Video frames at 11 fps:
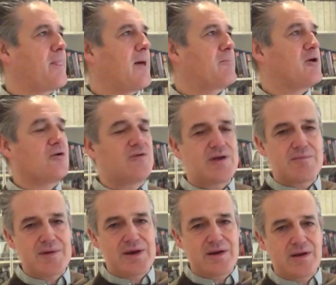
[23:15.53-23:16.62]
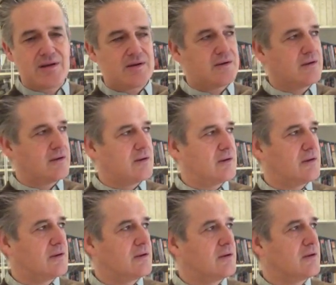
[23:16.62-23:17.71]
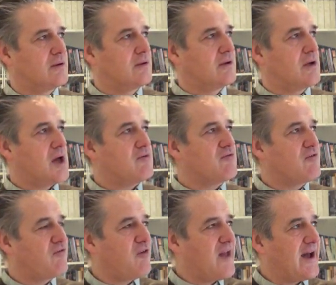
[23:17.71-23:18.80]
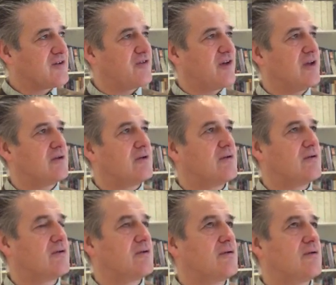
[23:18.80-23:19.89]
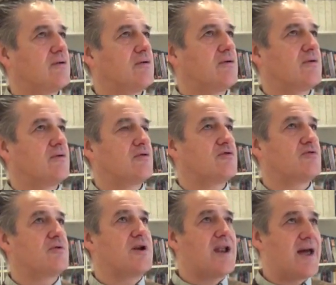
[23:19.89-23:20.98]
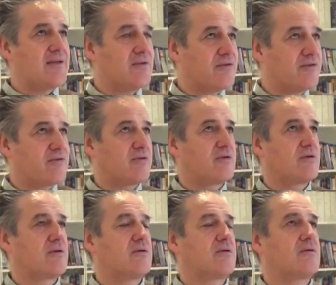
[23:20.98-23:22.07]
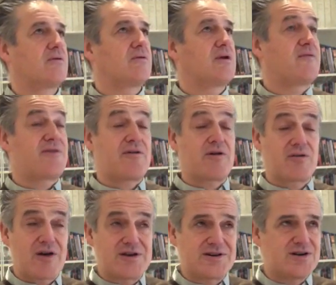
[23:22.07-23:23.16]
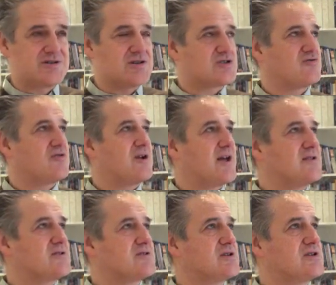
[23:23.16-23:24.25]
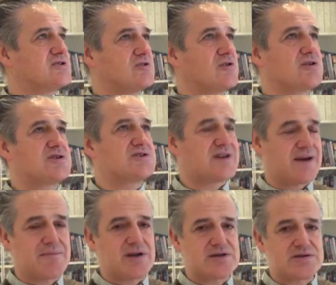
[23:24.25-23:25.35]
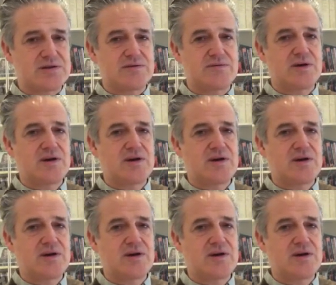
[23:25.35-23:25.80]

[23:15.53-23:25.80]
that beyond the immediate, and reflects it through a lens if they're a great artist, through a lens that is not contaminated